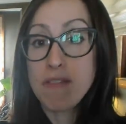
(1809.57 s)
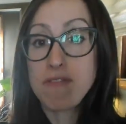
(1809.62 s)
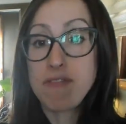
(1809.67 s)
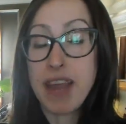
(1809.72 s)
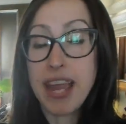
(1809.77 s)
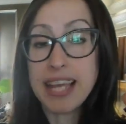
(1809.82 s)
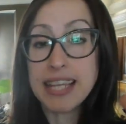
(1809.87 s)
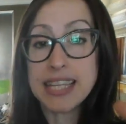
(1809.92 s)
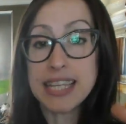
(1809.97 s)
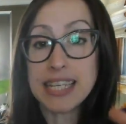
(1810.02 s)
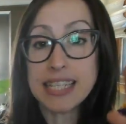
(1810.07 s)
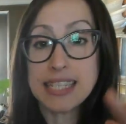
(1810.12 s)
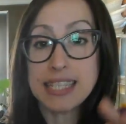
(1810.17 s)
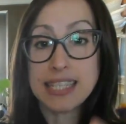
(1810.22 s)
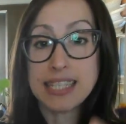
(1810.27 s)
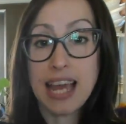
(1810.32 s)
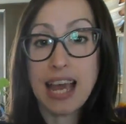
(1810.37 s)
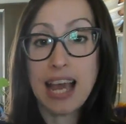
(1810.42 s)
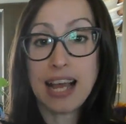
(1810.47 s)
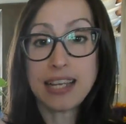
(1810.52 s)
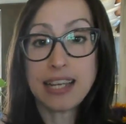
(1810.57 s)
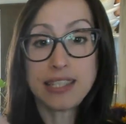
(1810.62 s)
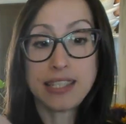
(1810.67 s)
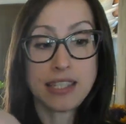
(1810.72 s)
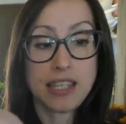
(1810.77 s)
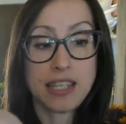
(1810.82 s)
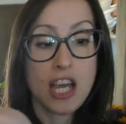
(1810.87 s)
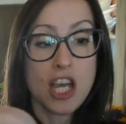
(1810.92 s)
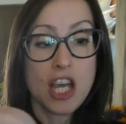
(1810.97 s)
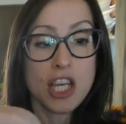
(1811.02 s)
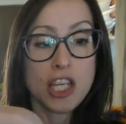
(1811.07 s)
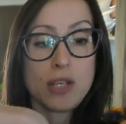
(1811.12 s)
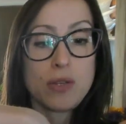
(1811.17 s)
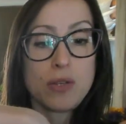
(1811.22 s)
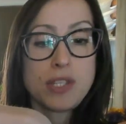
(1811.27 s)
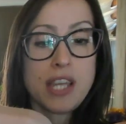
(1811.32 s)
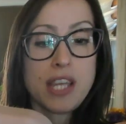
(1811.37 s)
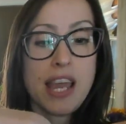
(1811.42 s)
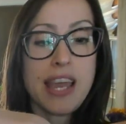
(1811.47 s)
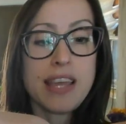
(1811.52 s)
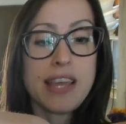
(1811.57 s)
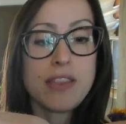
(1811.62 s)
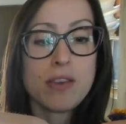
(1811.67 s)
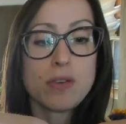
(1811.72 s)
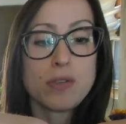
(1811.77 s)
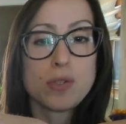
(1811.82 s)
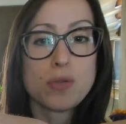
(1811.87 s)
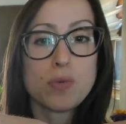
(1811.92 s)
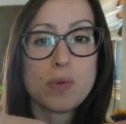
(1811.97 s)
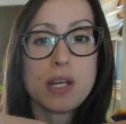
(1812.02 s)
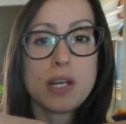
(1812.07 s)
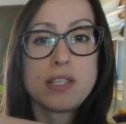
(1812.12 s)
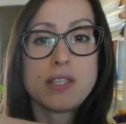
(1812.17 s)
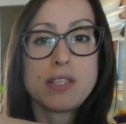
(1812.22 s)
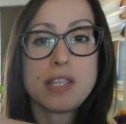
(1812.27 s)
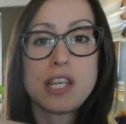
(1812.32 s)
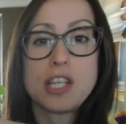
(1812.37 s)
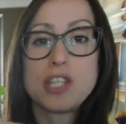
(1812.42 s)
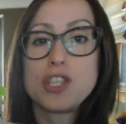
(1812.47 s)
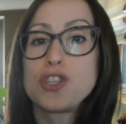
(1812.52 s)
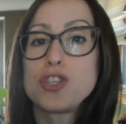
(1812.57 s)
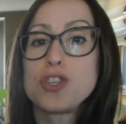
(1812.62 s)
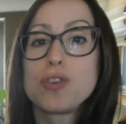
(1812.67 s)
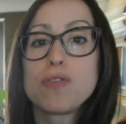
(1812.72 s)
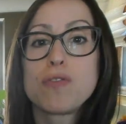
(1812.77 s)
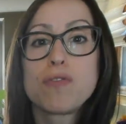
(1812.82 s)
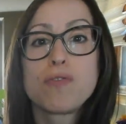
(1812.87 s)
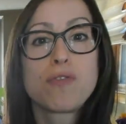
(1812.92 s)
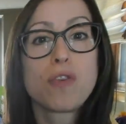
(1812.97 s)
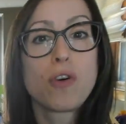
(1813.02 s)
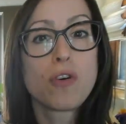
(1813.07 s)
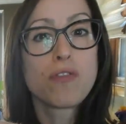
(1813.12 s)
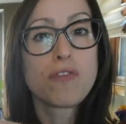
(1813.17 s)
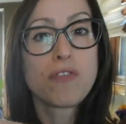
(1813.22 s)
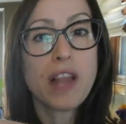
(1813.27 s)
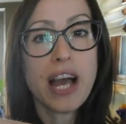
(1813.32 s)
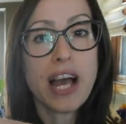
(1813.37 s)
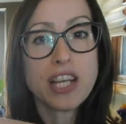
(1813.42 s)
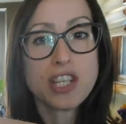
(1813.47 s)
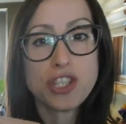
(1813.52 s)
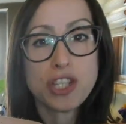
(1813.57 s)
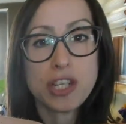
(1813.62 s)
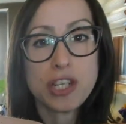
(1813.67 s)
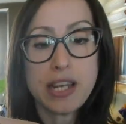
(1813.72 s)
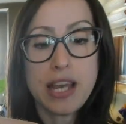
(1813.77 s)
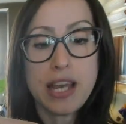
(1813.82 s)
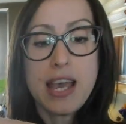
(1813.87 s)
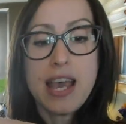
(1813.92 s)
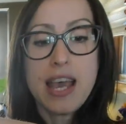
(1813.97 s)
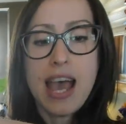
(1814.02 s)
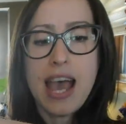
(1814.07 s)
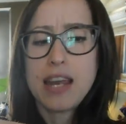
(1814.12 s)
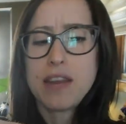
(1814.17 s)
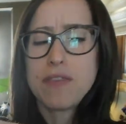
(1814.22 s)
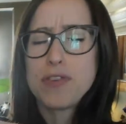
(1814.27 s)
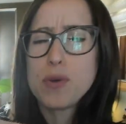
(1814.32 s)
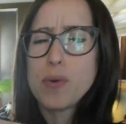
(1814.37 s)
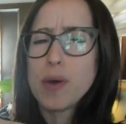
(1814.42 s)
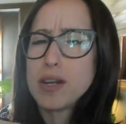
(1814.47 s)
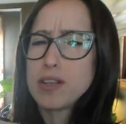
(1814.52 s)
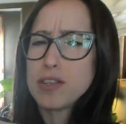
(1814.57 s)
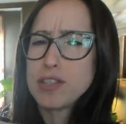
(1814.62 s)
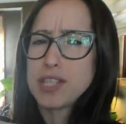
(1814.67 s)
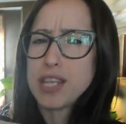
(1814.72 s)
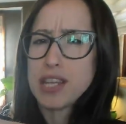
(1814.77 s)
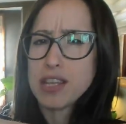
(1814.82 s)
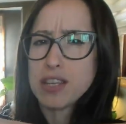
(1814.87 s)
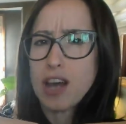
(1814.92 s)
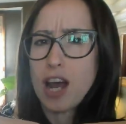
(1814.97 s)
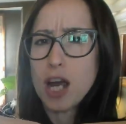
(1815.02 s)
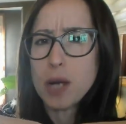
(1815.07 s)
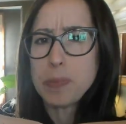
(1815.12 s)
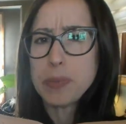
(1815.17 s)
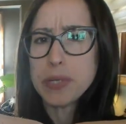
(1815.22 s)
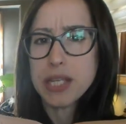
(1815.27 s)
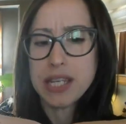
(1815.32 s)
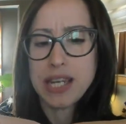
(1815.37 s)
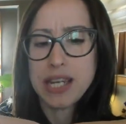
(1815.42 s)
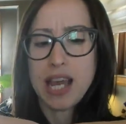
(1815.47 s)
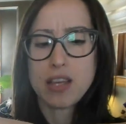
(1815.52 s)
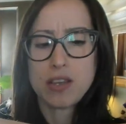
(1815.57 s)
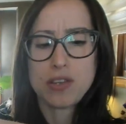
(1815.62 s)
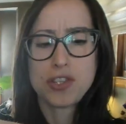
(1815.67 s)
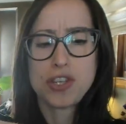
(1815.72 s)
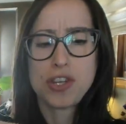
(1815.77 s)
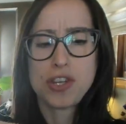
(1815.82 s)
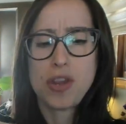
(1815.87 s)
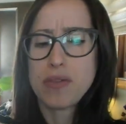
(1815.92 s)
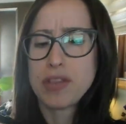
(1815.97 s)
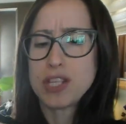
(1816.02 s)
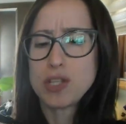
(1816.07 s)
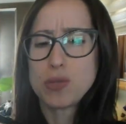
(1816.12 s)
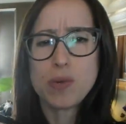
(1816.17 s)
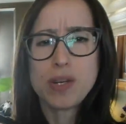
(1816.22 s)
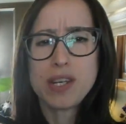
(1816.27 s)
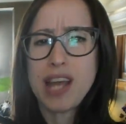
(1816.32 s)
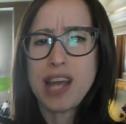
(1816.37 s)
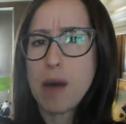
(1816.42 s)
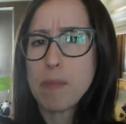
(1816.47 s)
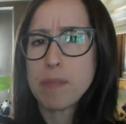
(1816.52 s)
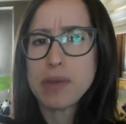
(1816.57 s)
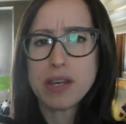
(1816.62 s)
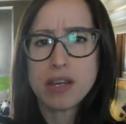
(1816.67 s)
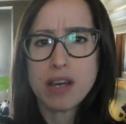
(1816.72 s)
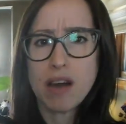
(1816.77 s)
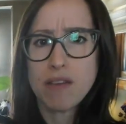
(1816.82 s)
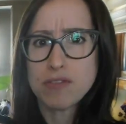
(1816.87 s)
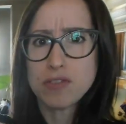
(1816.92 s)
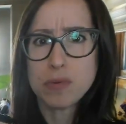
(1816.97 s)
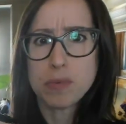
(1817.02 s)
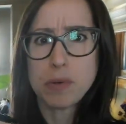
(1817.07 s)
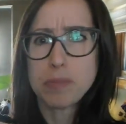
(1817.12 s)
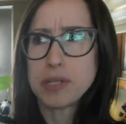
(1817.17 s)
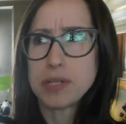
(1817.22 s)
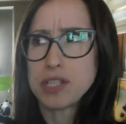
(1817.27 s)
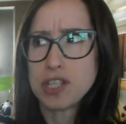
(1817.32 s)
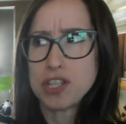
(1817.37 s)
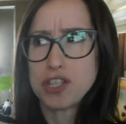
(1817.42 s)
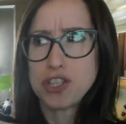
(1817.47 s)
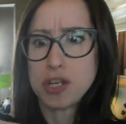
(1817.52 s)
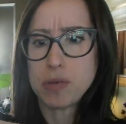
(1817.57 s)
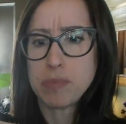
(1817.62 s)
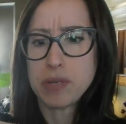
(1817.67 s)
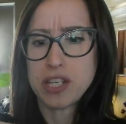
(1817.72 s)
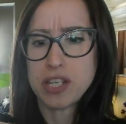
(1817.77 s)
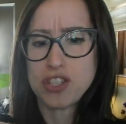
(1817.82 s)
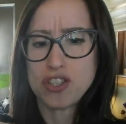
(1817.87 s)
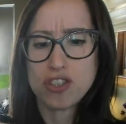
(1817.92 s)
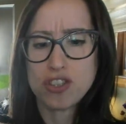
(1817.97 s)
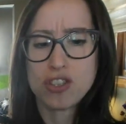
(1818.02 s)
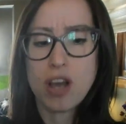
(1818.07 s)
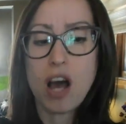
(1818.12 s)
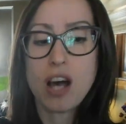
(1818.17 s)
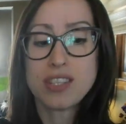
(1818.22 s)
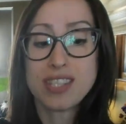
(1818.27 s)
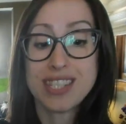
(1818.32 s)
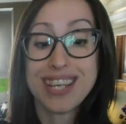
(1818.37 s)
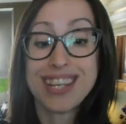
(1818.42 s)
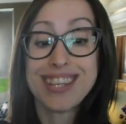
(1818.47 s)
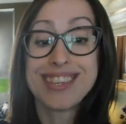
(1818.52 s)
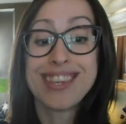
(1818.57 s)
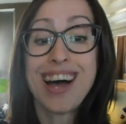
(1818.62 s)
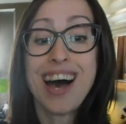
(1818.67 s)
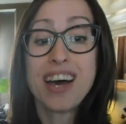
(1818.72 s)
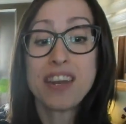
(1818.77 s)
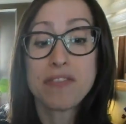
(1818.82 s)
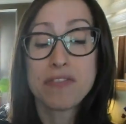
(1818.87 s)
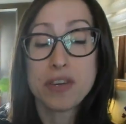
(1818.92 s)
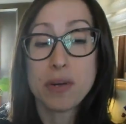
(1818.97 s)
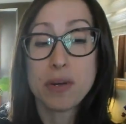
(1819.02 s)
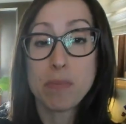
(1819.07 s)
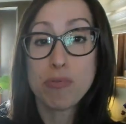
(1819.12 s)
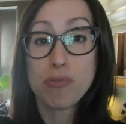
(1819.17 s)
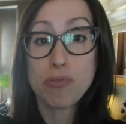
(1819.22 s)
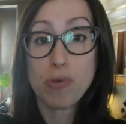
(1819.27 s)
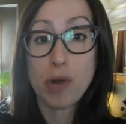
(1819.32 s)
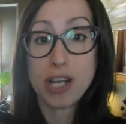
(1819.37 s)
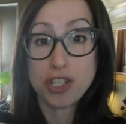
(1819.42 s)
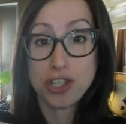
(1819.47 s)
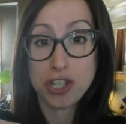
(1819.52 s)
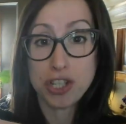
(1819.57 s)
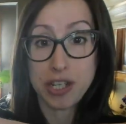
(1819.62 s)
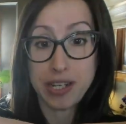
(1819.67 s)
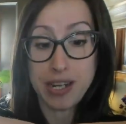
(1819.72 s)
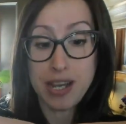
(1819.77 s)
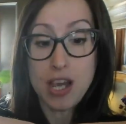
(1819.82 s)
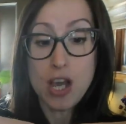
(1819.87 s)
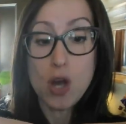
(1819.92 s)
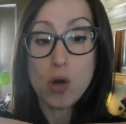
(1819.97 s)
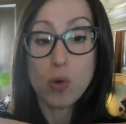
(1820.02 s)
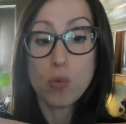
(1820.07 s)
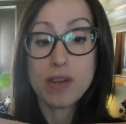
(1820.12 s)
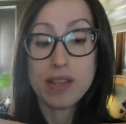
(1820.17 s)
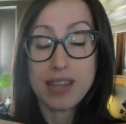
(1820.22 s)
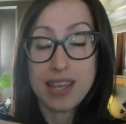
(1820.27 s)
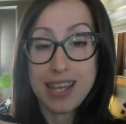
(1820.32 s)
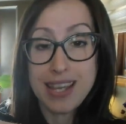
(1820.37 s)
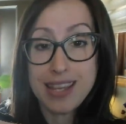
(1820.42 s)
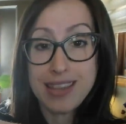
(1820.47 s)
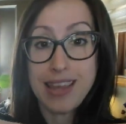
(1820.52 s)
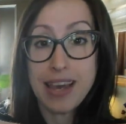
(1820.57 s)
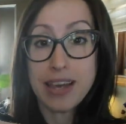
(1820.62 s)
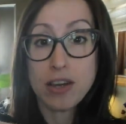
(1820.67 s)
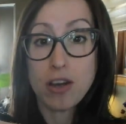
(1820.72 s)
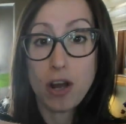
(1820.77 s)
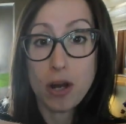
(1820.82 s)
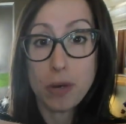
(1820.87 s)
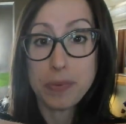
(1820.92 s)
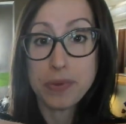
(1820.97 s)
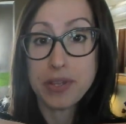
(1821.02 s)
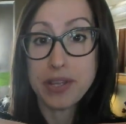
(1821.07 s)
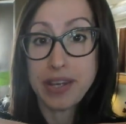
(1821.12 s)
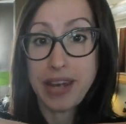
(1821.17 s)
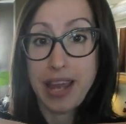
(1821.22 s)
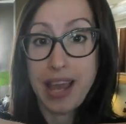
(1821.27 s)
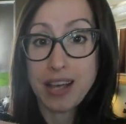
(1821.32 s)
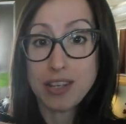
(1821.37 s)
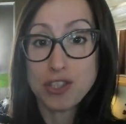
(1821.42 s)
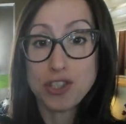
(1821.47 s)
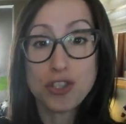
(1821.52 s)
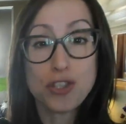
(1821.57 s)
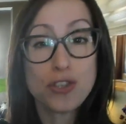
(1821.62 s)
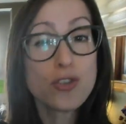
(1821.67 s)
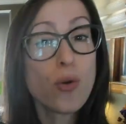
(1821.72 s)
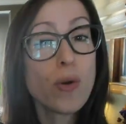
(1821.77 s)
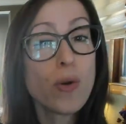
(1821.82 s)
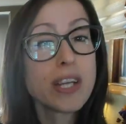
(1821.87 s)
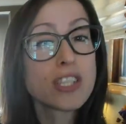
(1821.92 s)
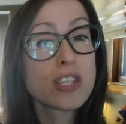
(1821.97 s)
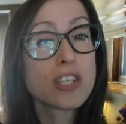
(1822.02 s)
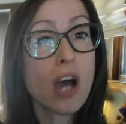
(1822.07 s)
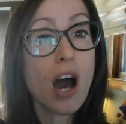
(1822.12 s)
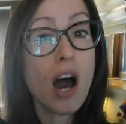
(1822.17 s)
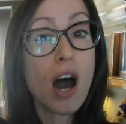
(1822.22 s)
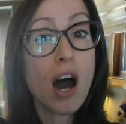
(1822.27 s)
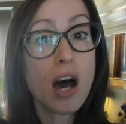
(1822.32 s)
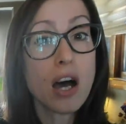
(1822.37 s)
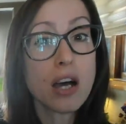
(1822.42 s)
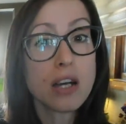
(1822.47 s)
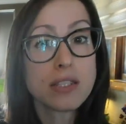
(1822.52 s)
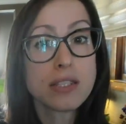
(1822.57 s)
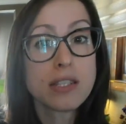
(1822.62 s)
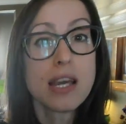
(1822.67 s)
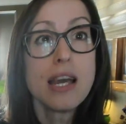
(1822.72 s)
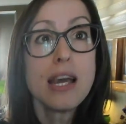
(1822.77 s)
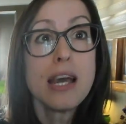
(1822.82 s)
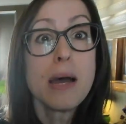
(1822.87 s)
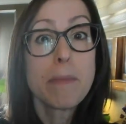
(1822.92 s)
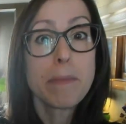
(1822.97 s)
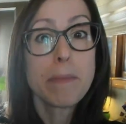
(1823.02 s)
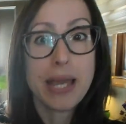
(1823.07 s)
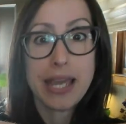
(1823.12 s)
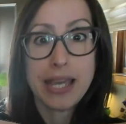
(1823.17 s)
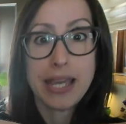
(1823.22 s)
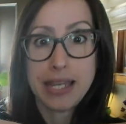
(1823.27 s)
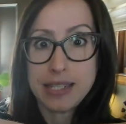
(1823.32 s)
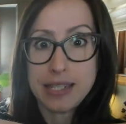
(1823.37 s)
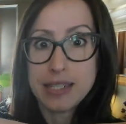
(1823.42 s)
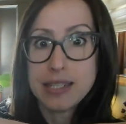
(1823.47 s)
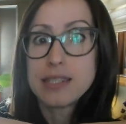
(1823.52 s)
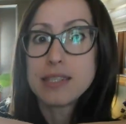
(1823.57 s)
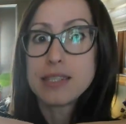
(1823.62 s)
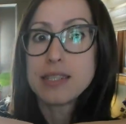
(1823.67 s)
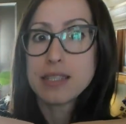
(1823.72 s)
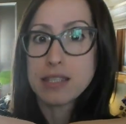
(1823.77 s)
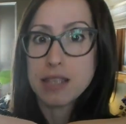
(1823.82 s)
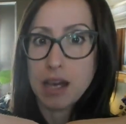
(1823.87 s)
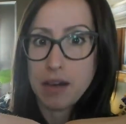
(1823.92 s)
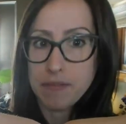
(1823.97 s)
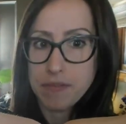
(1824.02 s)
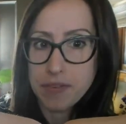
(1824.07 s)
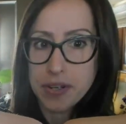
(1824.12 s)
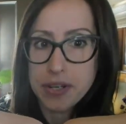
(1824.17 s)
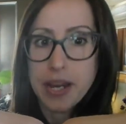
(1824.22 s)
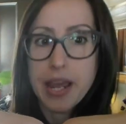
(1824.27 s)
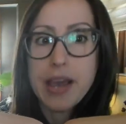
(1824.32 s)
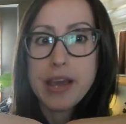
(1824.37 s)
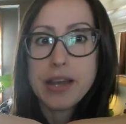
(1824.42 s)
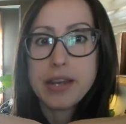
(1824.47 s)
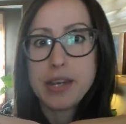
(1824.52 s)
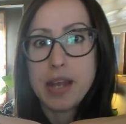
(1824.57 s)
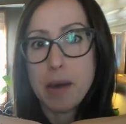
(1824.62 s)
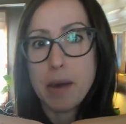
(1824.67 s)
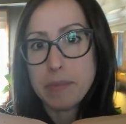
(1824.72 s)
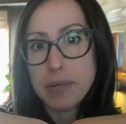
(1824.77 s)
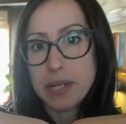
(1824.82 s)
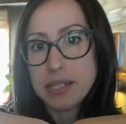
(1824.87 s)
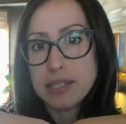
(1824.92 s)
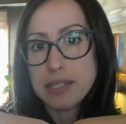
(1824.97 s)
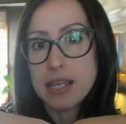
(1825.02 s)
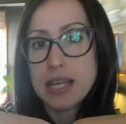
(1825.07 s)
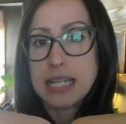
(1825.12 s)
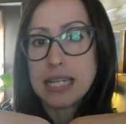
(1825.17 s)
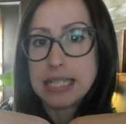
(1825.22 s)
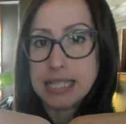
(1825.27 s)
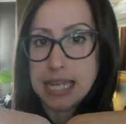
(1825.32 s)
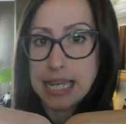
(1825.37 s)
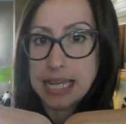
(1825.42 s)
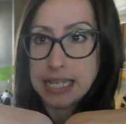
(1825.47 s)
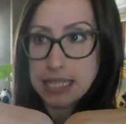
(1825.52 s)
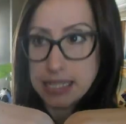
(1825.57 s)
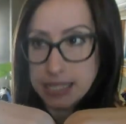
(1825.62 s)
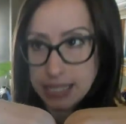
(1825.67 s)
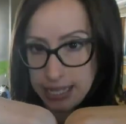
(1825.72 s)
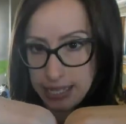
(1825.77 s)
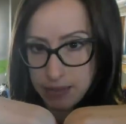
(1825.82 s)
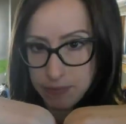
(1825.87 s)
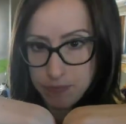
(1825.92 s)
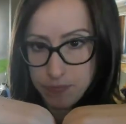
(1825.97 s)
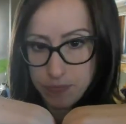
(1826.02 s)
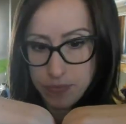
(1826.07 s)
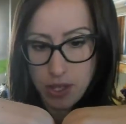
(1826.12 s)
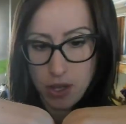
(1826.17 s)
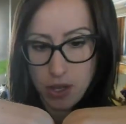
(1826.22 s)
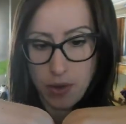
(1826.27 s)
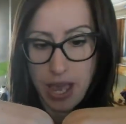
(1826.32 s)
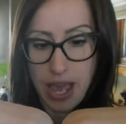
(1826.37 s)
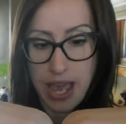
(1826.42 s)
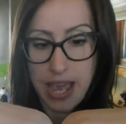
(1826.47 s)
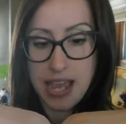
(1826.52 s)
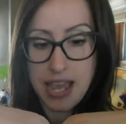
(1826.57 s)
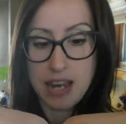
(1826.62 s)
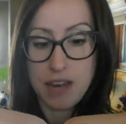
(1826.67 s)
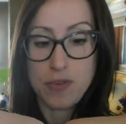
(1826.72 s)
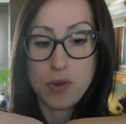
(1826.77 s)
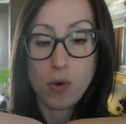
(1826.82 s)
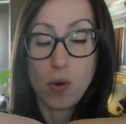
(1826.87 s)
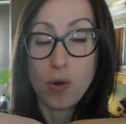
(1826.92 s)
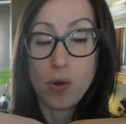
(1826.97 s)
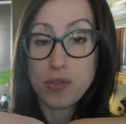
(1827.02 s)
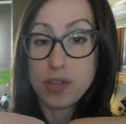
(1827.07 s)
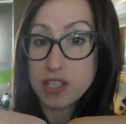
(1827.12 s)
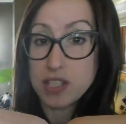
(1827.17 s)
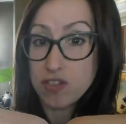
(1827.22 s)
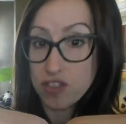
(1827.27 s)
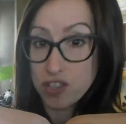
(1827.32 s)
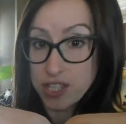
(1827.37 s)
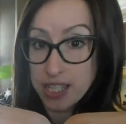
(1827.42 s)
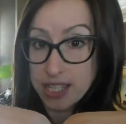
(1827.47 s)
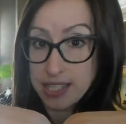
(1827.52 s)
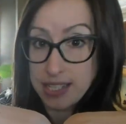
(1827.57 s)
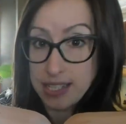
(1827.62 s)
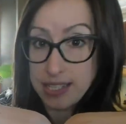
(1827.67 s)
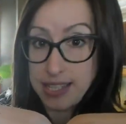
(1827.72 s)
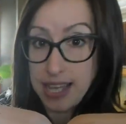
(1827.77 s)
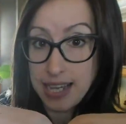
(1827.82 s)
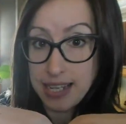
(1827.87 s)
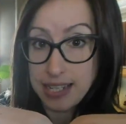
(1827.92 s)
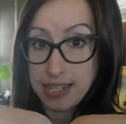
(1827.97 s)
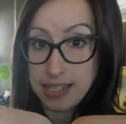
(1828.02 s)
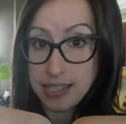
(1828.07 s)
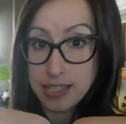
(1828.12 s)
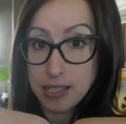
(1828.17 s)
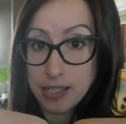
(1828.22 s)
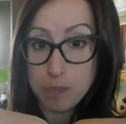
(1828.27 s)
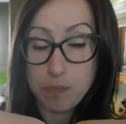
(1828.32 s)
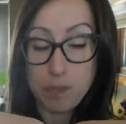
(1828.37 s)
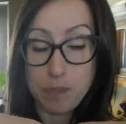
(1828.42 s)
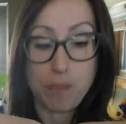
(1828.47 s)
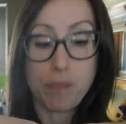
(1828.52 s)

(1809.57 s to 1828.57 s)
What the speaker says: Phelan's test, you take those wrists into full flexion. And if you understand the carpal canal, you should know this would not be a comfortable position because you're causing a lot of compression within that carpal canal. So you're going to cause pain, discomfort, numbness, tingling. Okay, and if you hold this for 60 seconds,